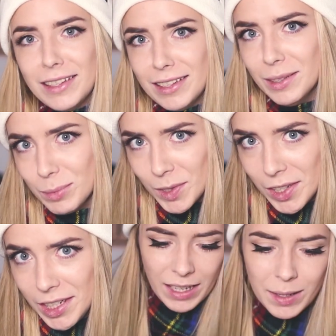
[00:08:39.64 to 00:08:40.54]
I'm
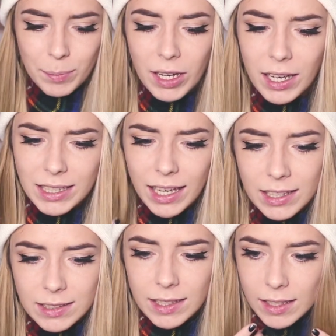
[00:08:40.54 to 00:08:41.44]
sorry. But yeah,
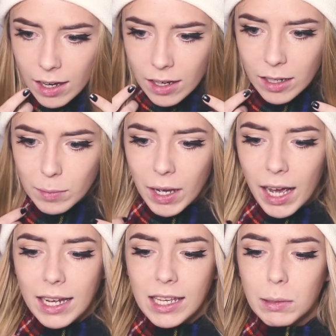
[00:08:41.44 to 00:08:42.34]
that's it.
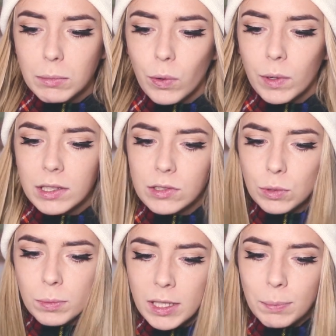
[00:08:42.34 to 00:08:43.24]
I am going
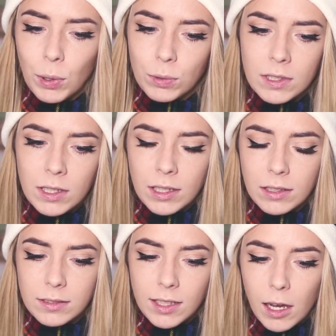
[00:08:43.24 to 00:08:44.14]
to be
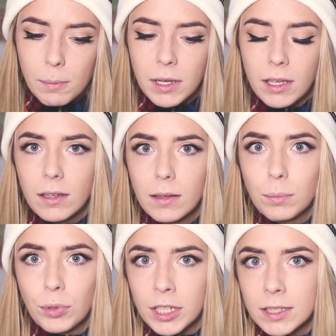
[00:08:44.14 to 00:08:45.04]
posting some
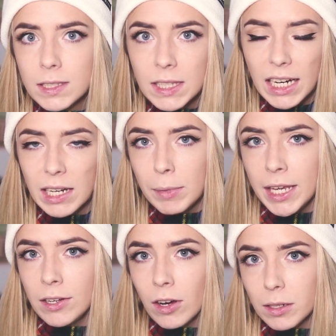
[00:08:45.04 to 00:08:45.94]
prints that I
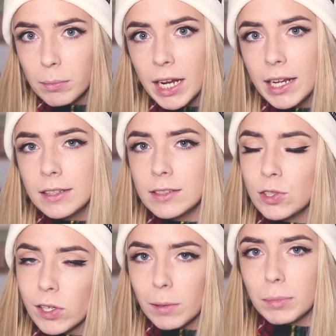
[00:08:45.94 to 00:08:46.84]
made on my Etsy
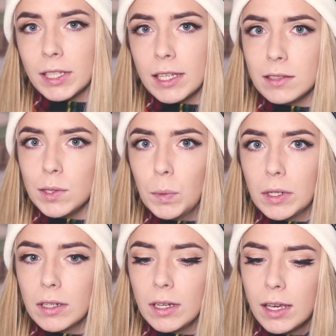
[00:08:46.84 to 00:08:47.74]
shop in case you want
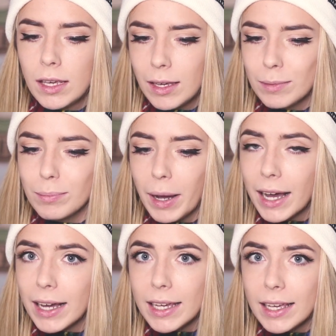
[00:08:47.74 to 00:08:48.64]
to
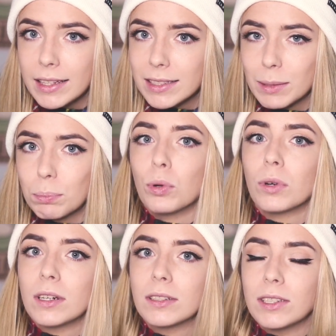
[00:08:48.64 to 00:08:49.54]
buy and
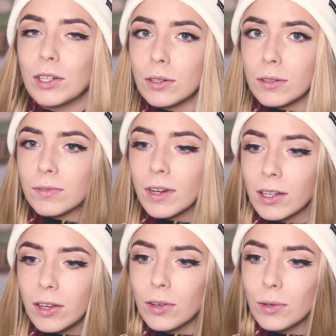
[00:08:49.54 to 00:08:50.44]
support your
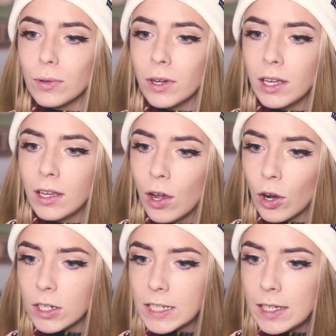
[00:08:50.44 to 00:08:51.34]
fellow
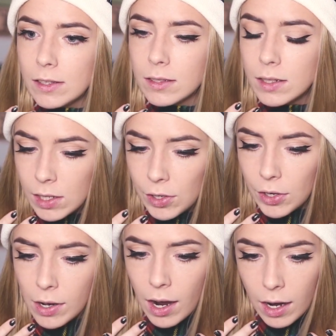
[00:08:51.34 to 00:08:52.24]
artiste
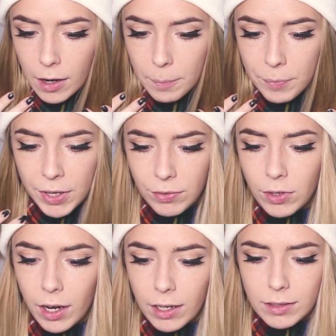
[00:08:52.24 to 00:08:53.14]
here. If
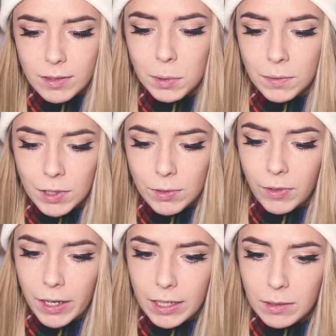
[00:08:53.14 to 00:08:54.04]
not, it's perfectly
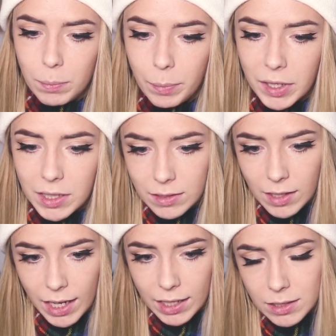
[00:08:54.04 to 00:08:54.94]
fine, but
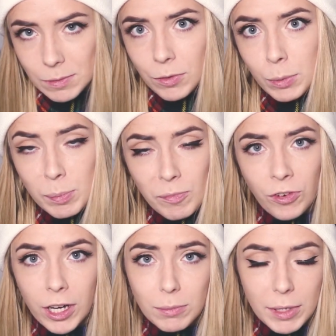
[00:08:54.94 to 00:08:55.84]
I had some
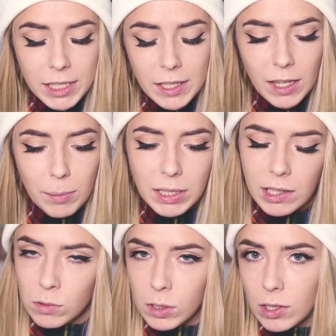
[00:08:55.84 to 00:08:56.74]
fun making them, and
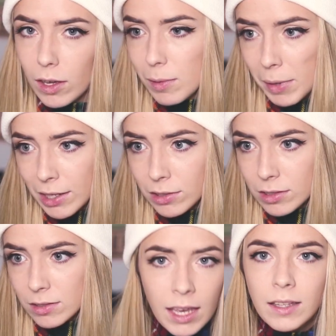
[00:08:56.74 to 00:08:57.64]
that's really all that
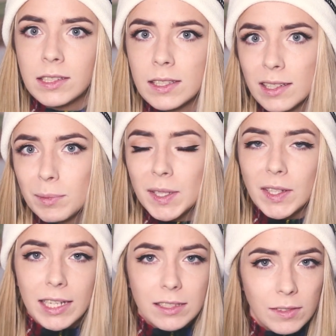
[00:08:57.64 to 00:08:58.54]
matters. This is going to be the
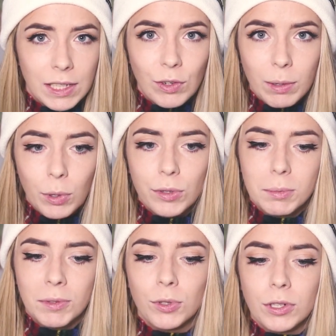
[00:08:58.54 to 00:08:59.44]
last video I post
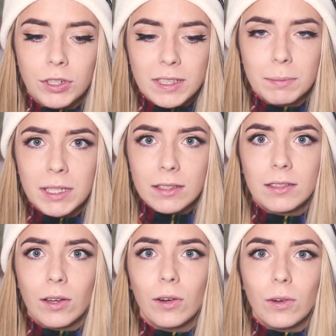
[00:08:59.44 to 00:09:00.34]
before Christmas,
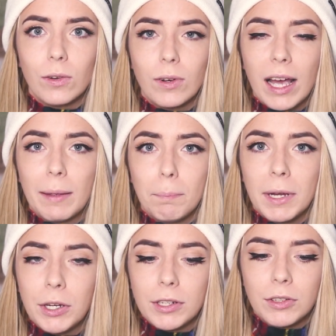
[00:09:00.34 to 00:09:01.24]
so
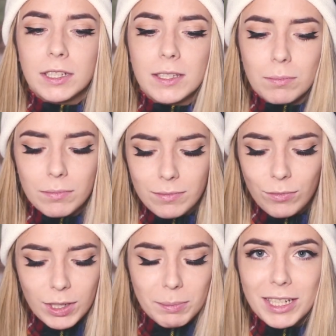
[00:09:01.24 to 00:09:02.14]
Merry Christmas.
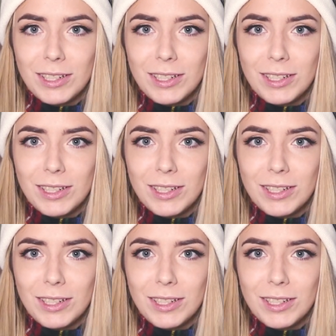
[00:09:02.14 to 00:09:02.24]
What am I